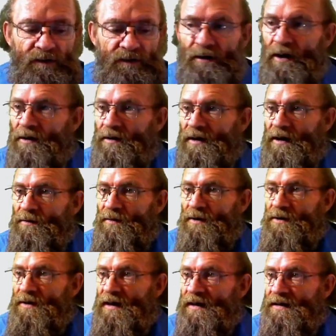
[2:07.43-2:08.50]
go and have a
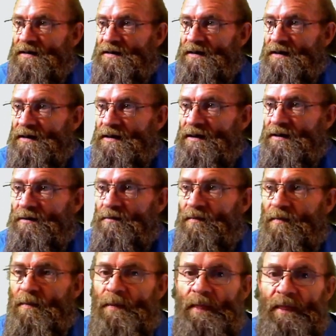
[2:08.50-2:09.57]
look at
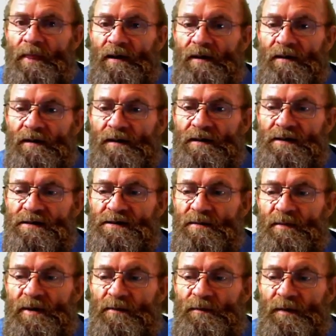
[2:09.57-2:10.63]

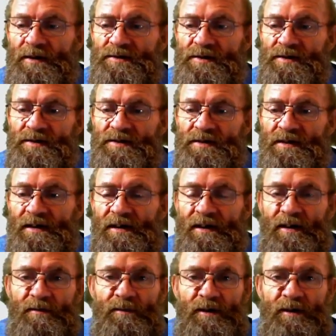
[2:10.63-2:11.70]
some of the functions that
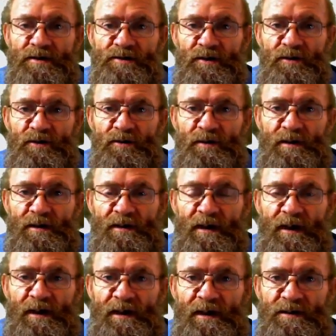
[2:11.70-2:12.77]
I'm going to show you, and
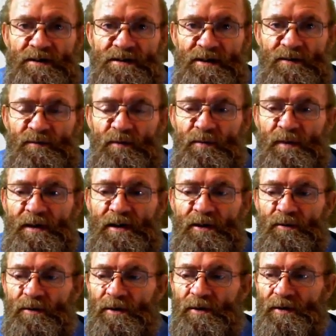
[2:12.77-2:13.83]
get yourself familiar
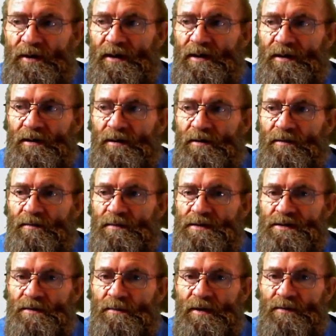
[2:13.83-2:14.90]
with
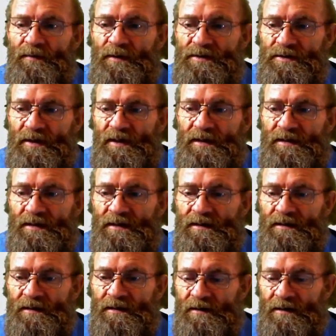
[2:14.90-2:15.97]
some of the functionality.
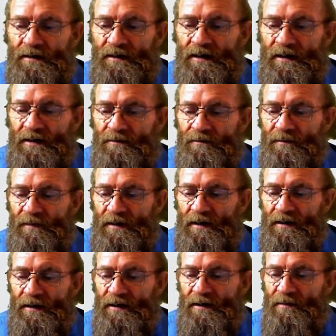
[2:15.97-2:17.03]
Okay,
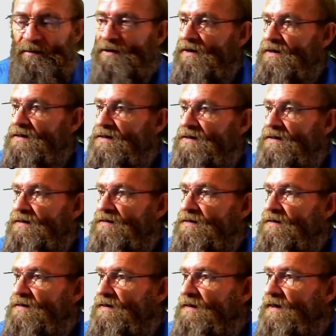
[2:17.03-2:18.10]
I'm going to
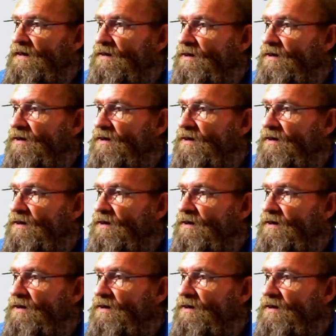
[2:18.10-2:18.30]
get